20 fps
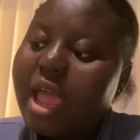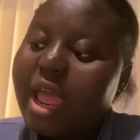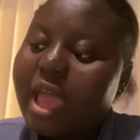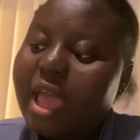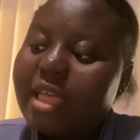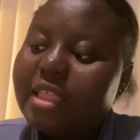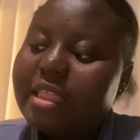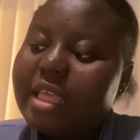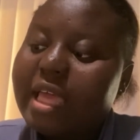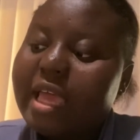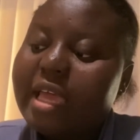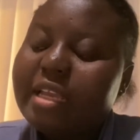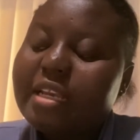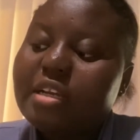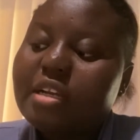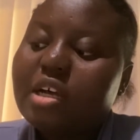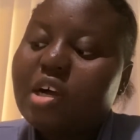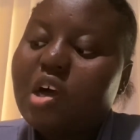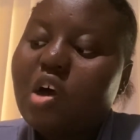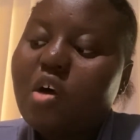and
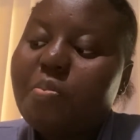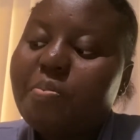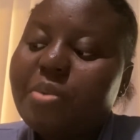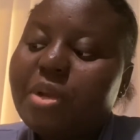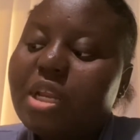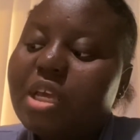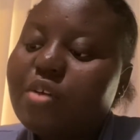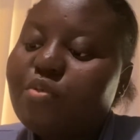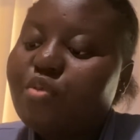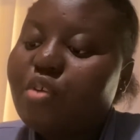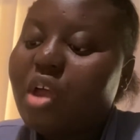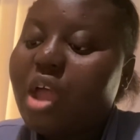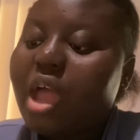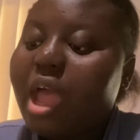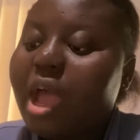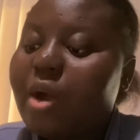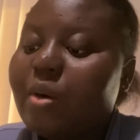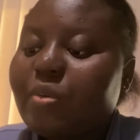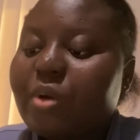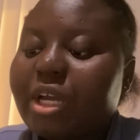then opening the
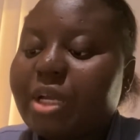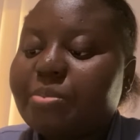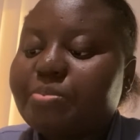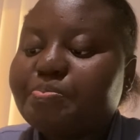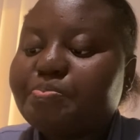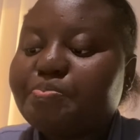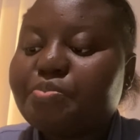airway.